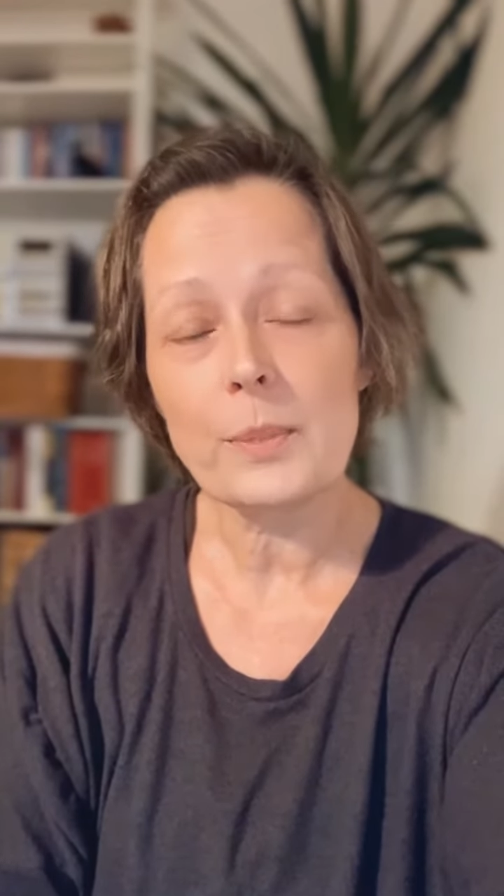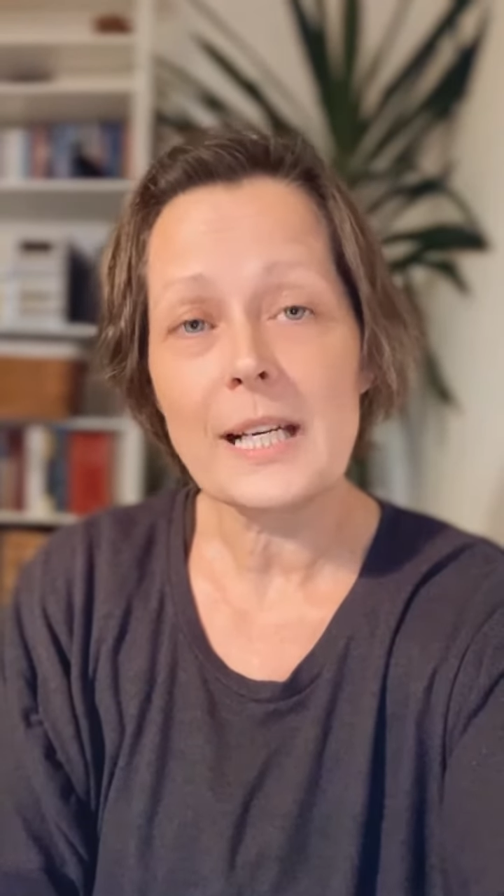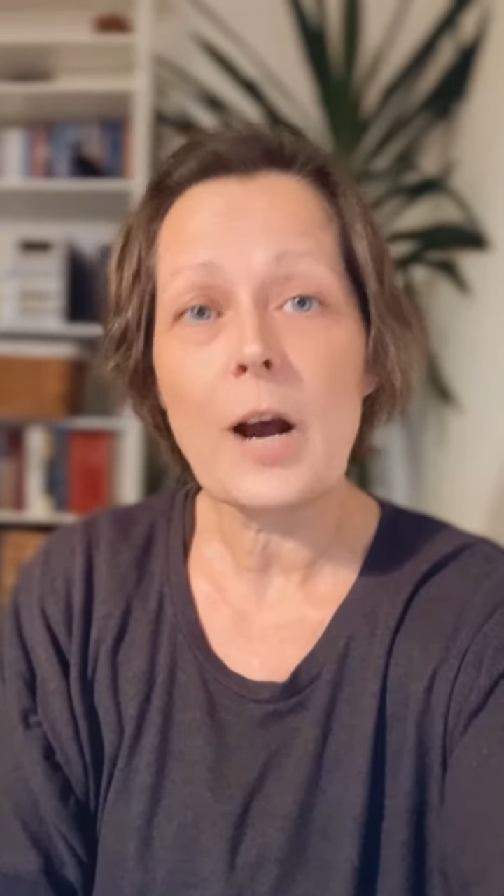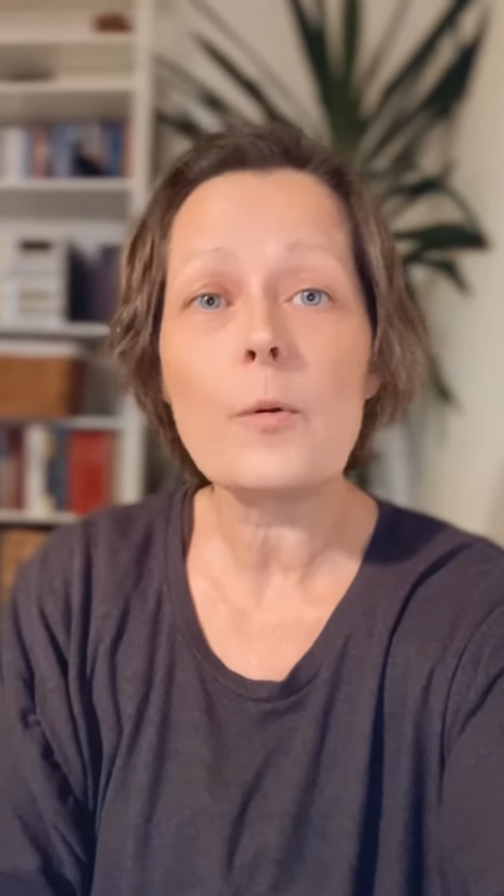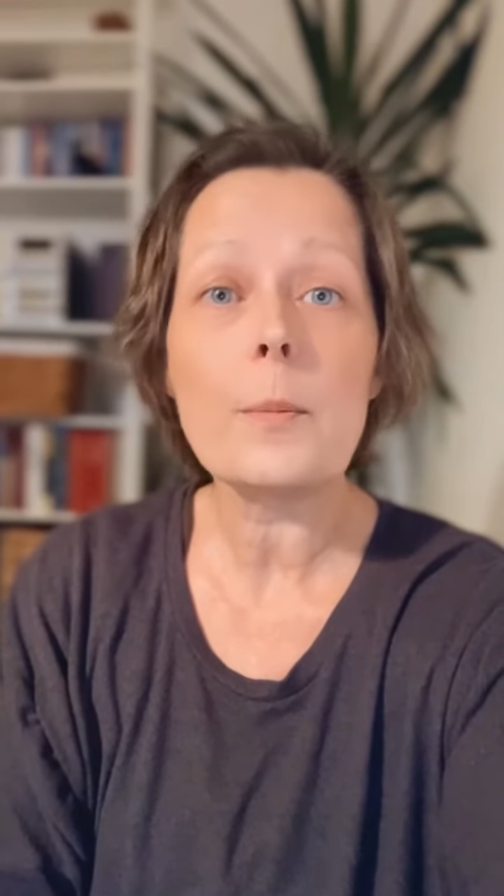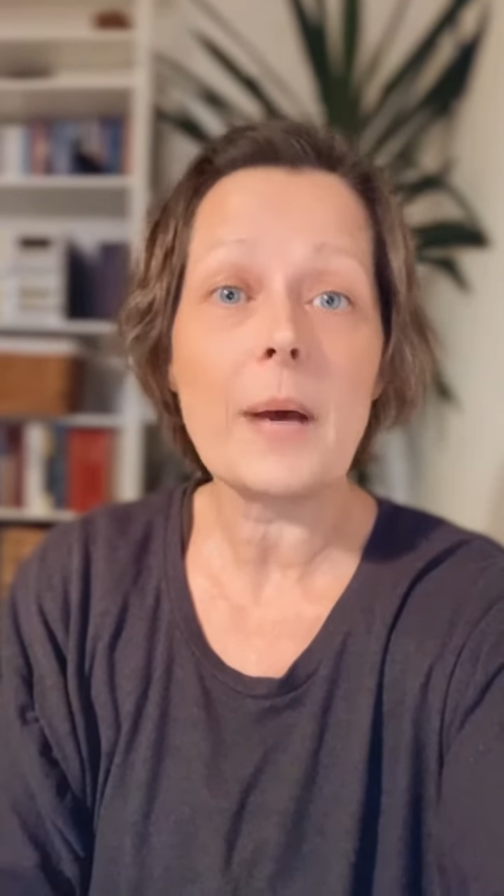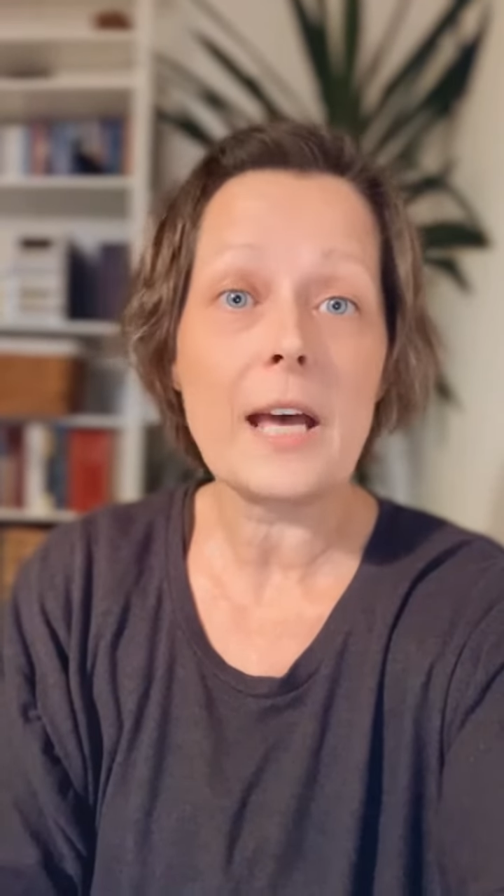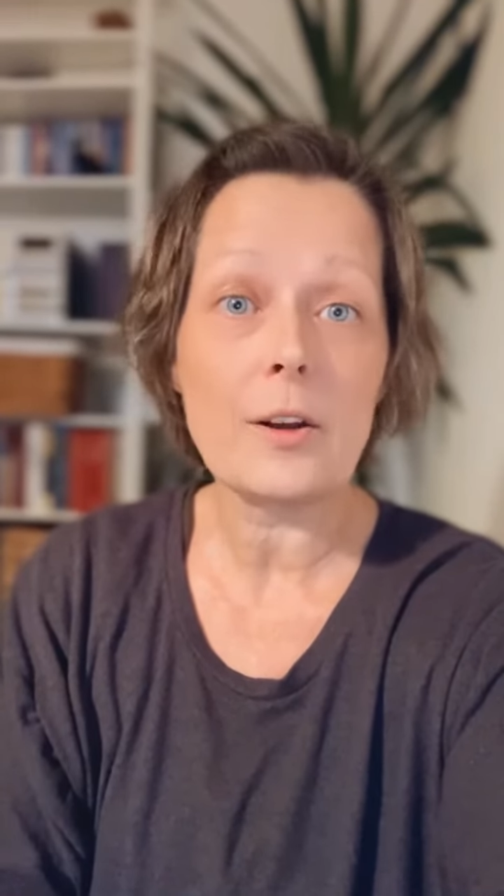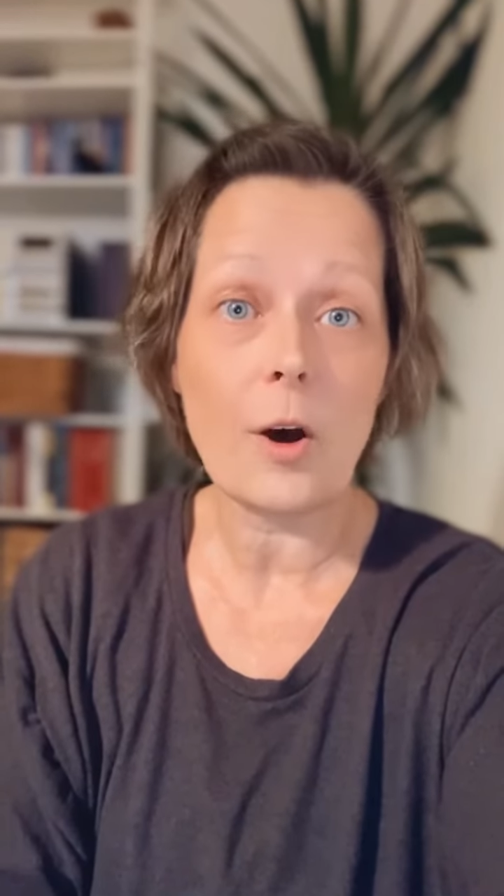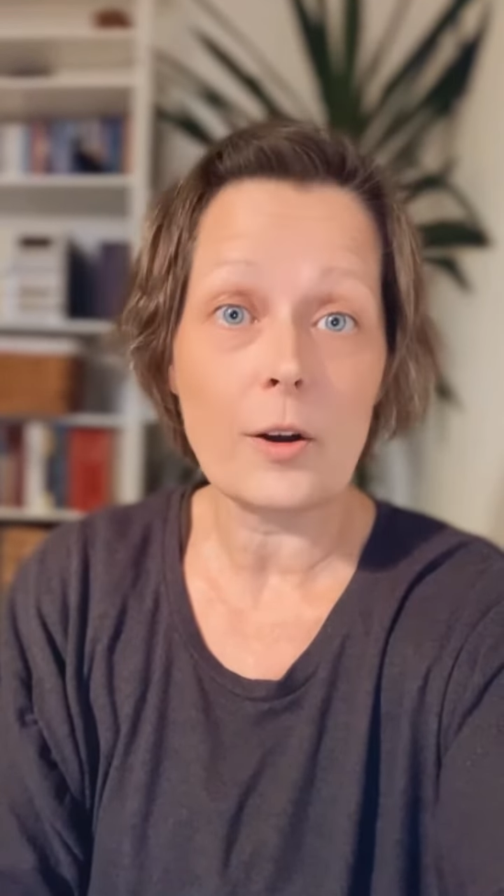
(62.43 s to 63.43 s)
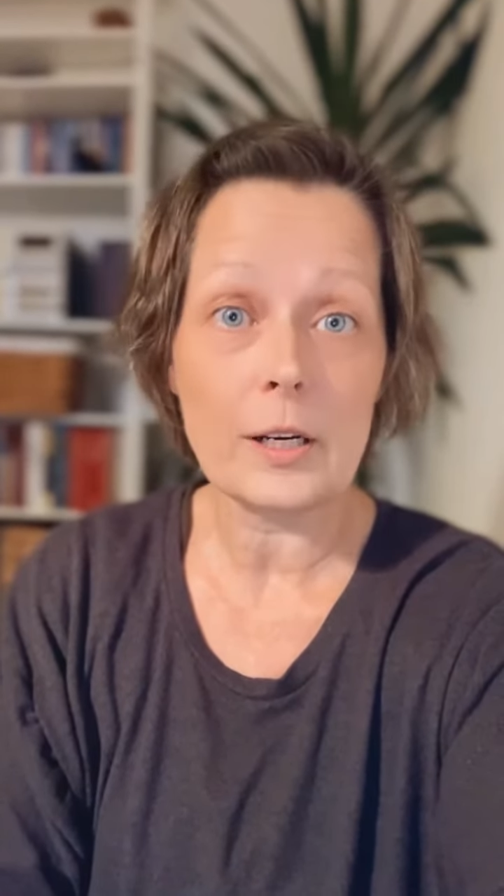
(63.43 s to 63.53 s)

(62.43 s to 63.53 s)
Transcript: But now we're back on